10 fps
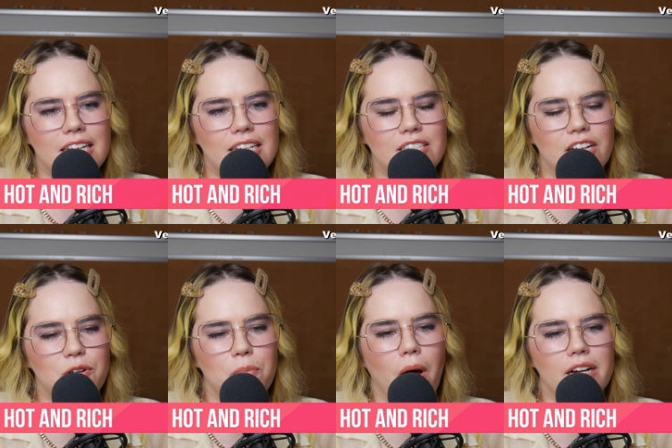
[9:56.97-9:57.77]
Should I
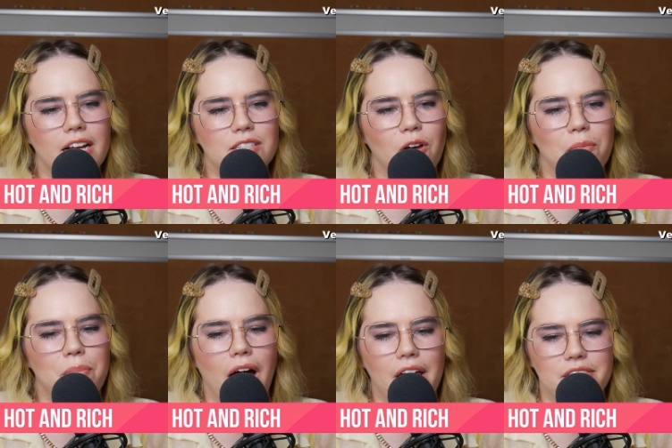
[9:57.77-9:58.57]
do a podcast called
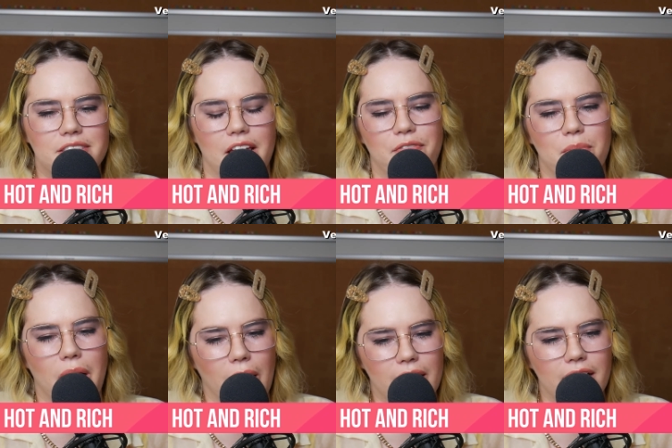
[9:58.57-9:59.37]
Bath Save
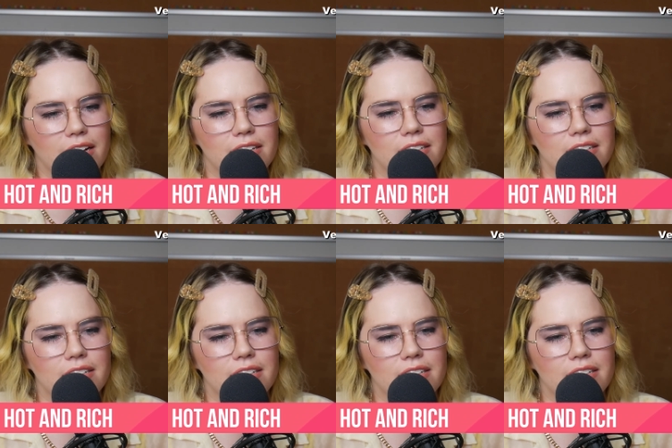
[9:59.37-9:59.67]
America?